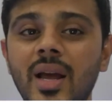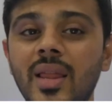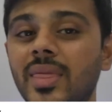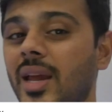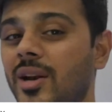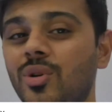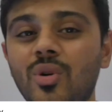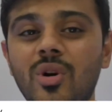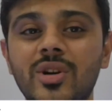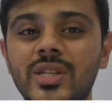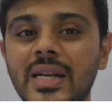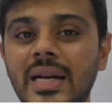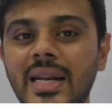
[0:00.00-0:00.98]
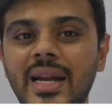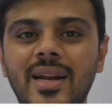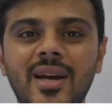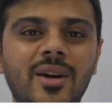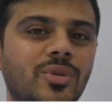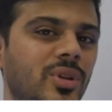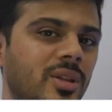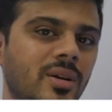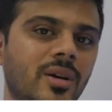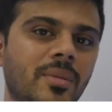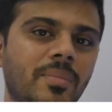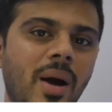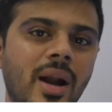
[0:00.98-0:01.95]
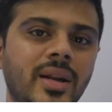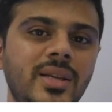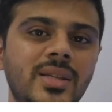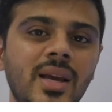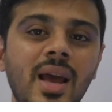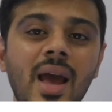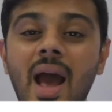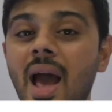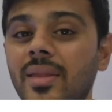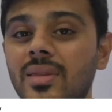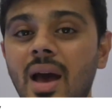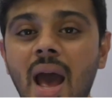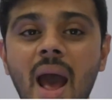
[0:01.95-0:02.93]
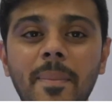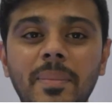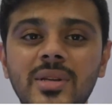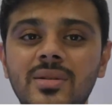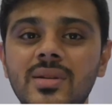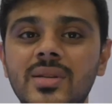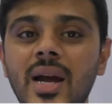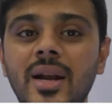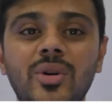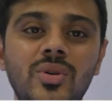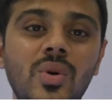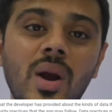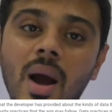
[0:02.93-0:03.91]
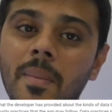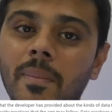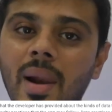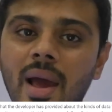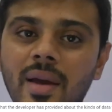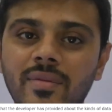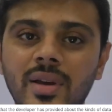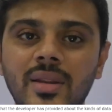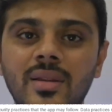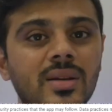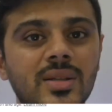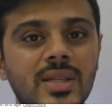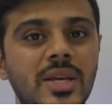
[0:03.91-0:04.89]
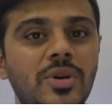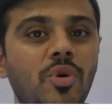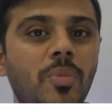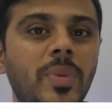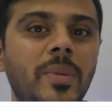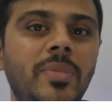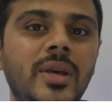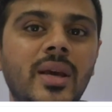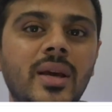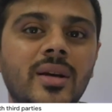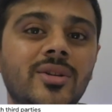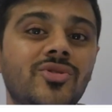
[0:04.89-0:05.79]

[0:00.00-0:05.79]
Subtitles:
They do not sell data to the third parties, and the app is designed to comply with COPPA,